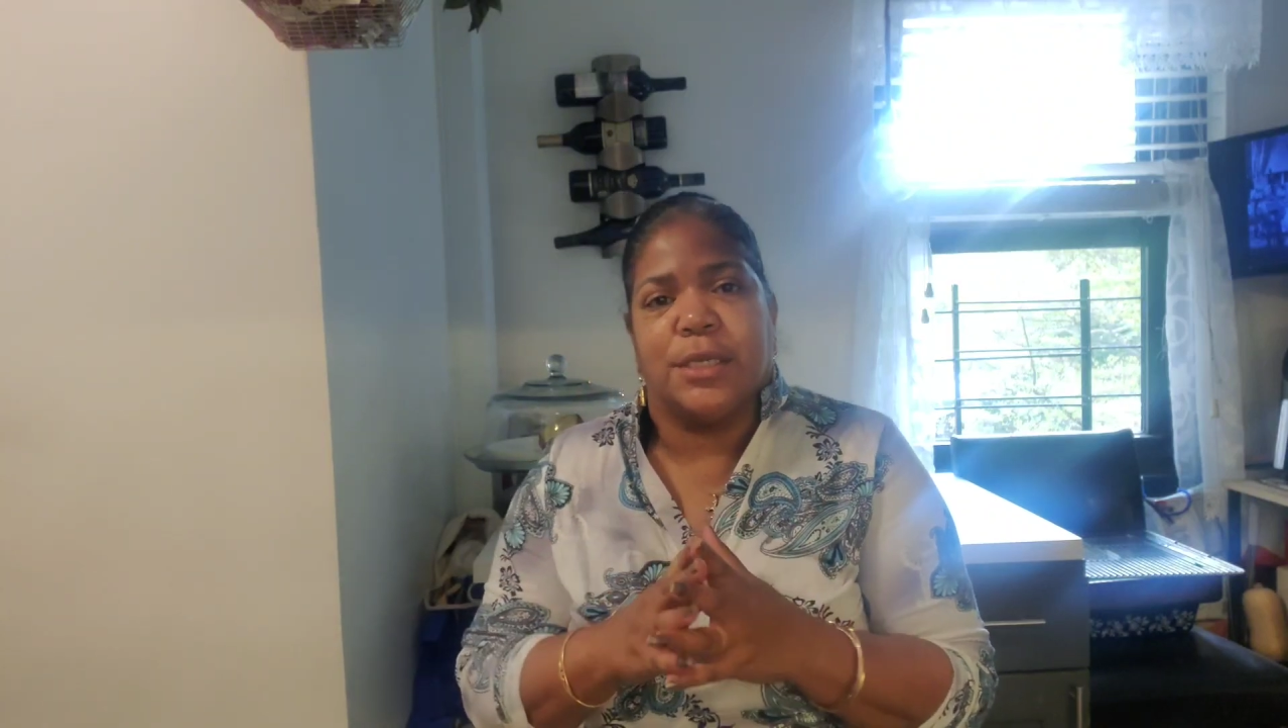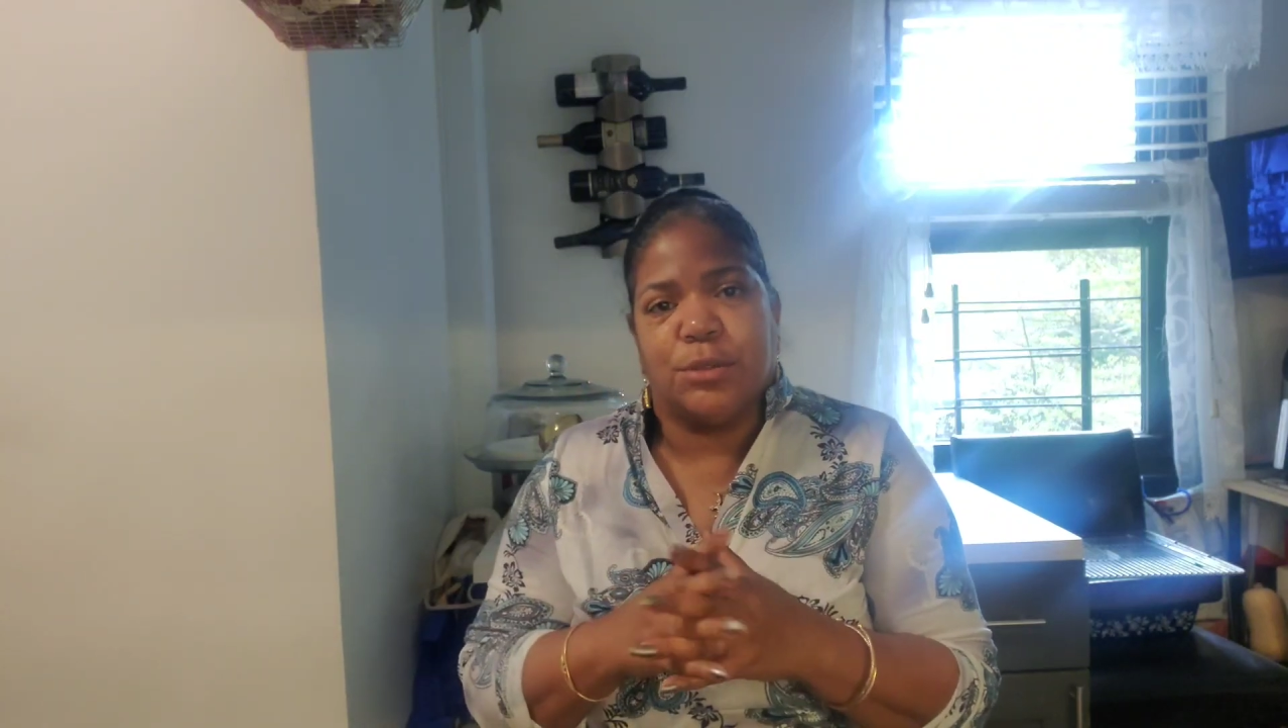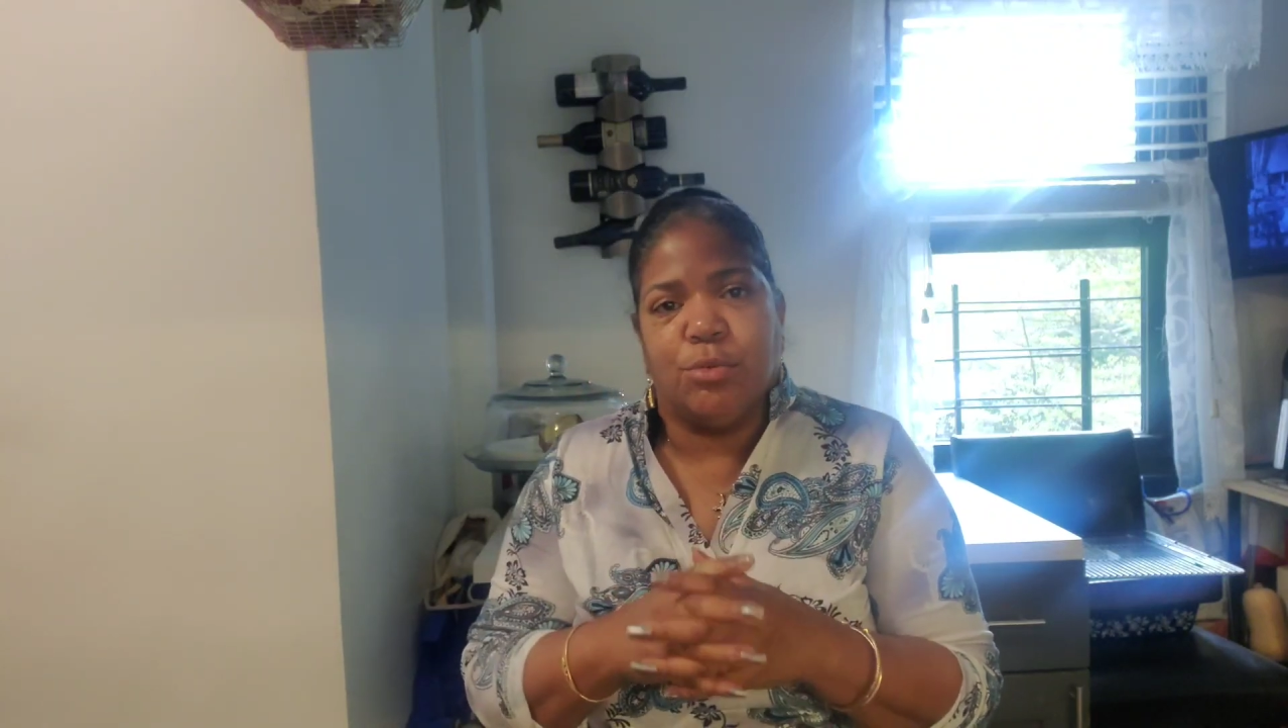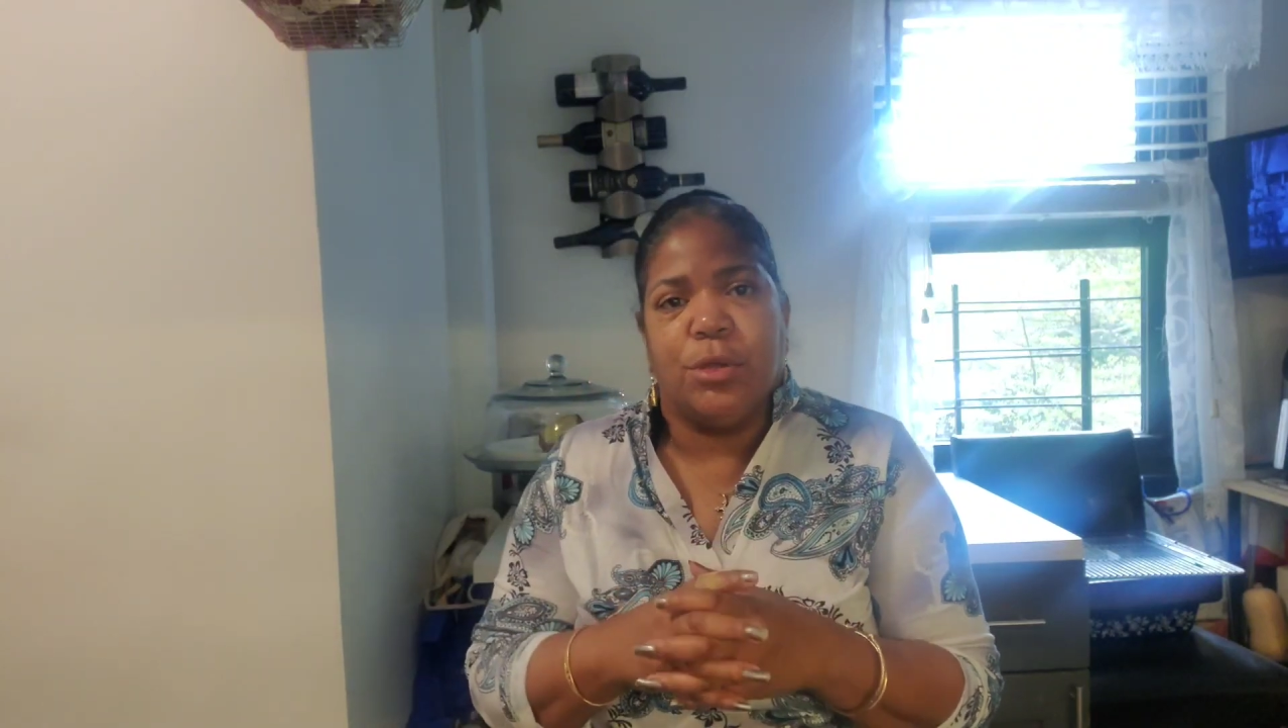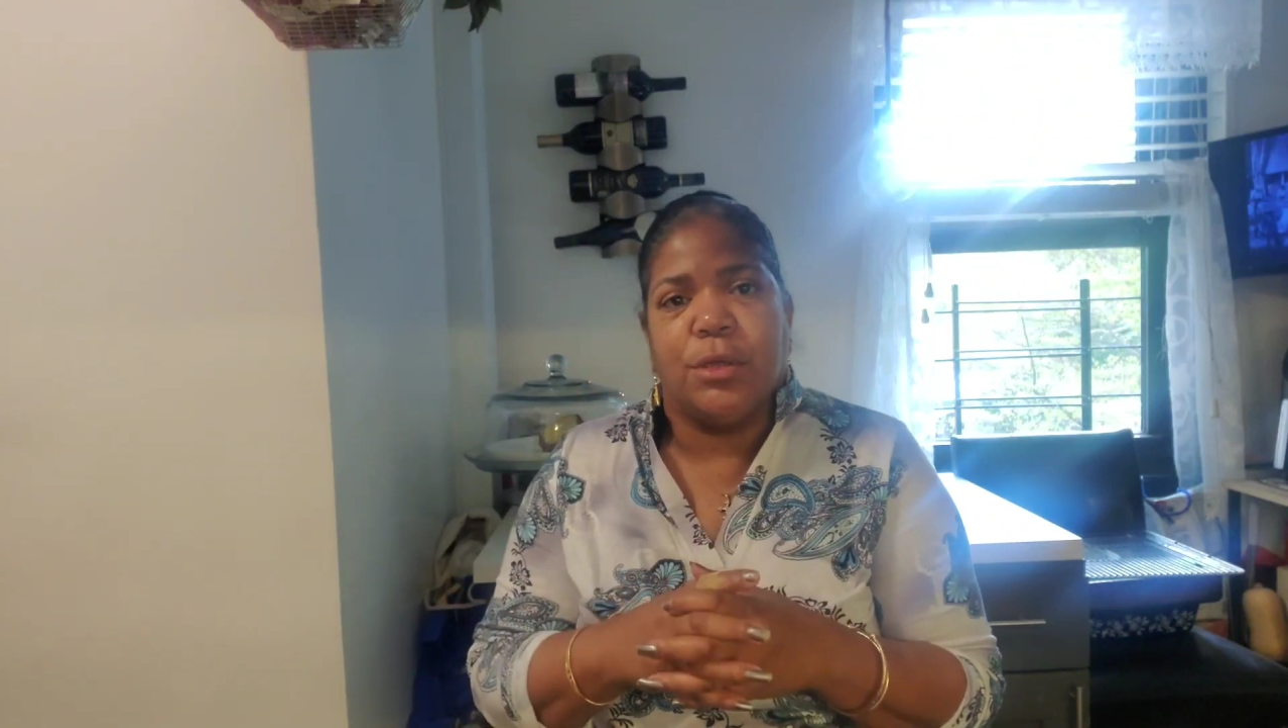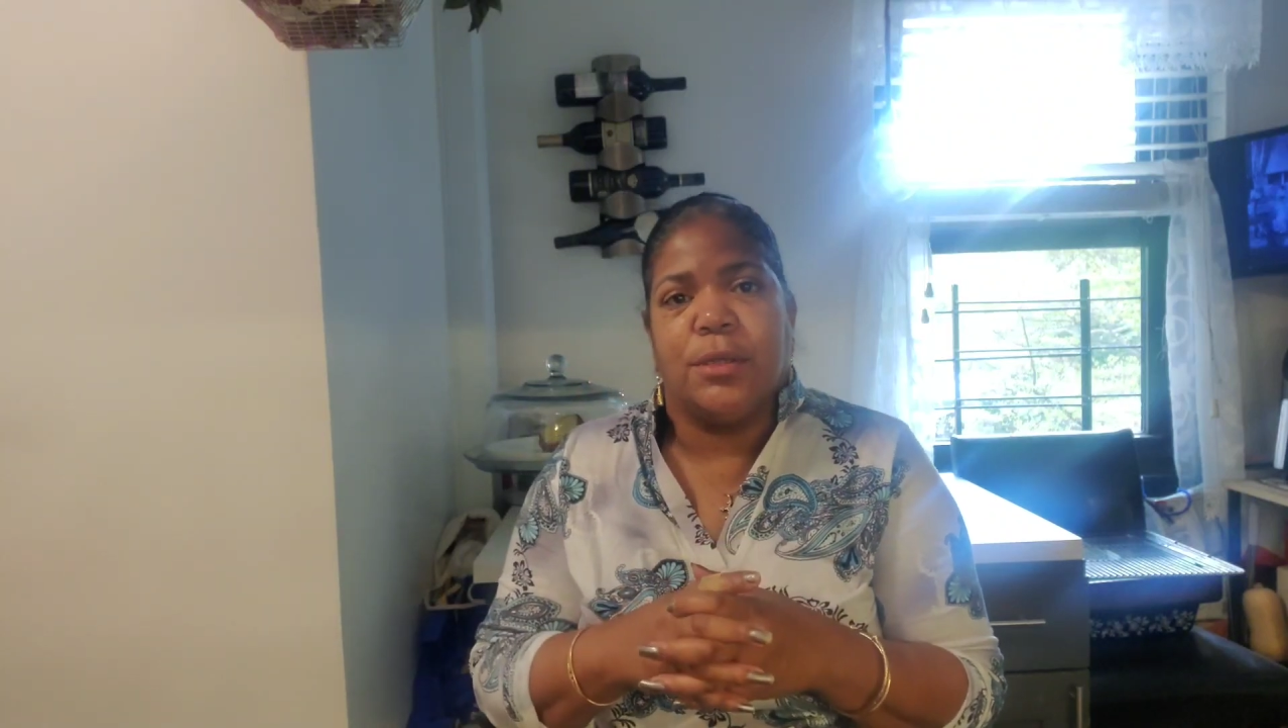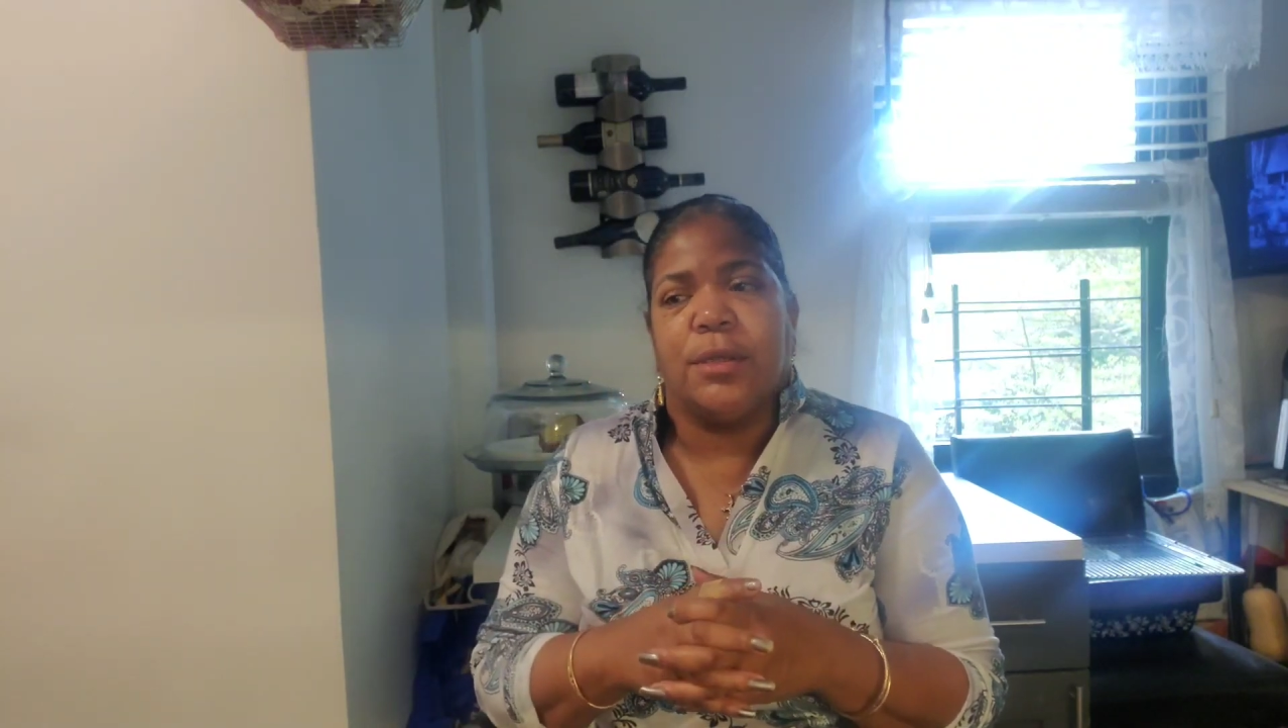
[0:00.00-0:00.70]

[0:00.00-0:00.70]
guess what?